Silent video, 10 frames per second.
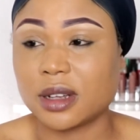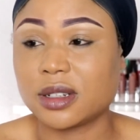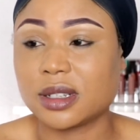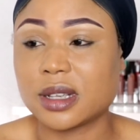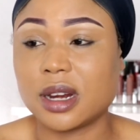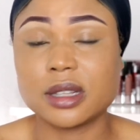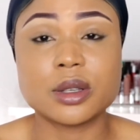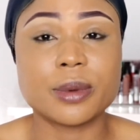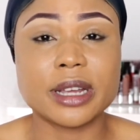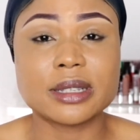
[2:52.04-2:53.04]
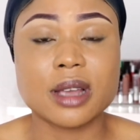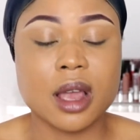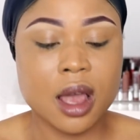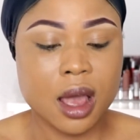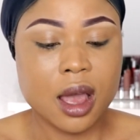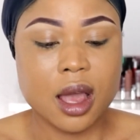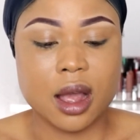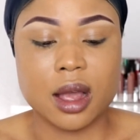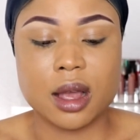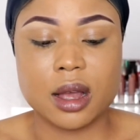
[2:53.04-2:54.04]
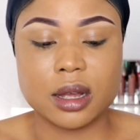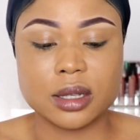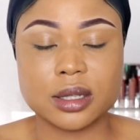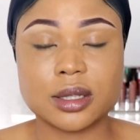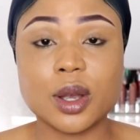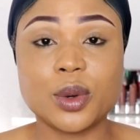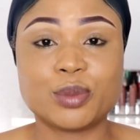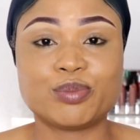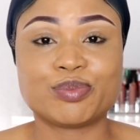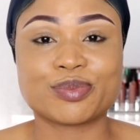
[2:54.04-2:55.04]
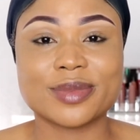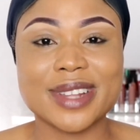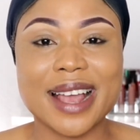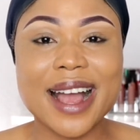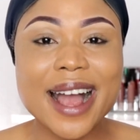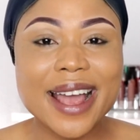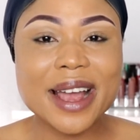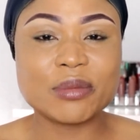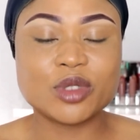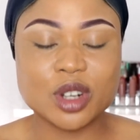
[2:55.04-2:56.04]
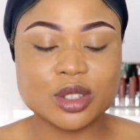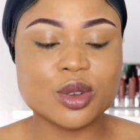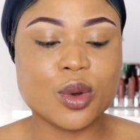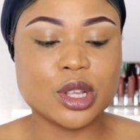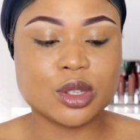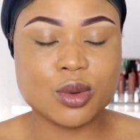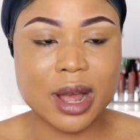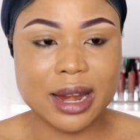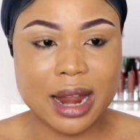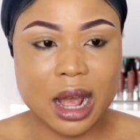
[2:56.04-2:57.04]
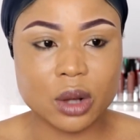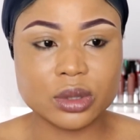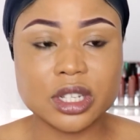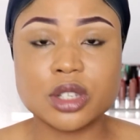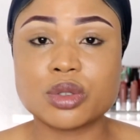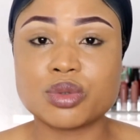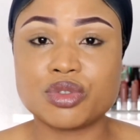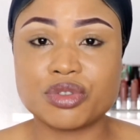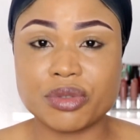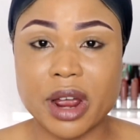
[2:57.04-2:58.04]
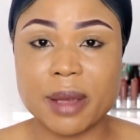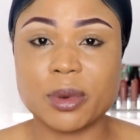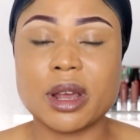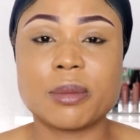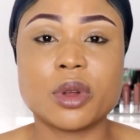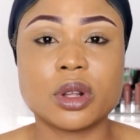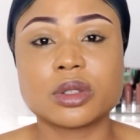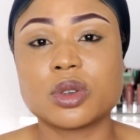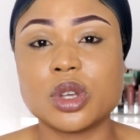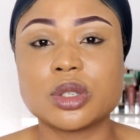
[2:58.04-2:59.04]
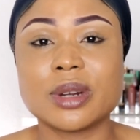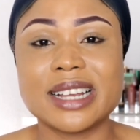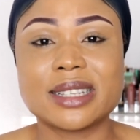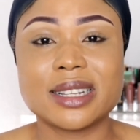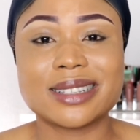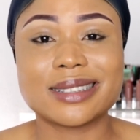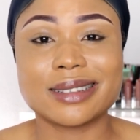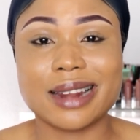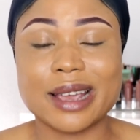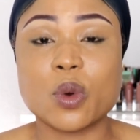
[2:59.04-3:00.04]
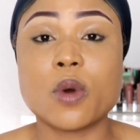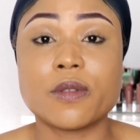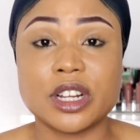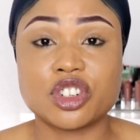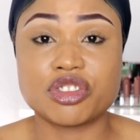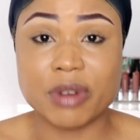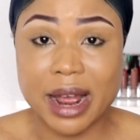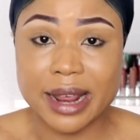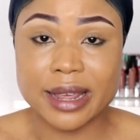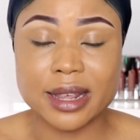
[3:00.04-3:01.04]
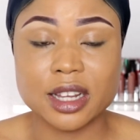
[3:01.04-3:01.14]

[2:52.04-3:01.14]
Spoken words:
just a little bit. So I am just going to allow this to dry, but I'm not going to let it like over dry,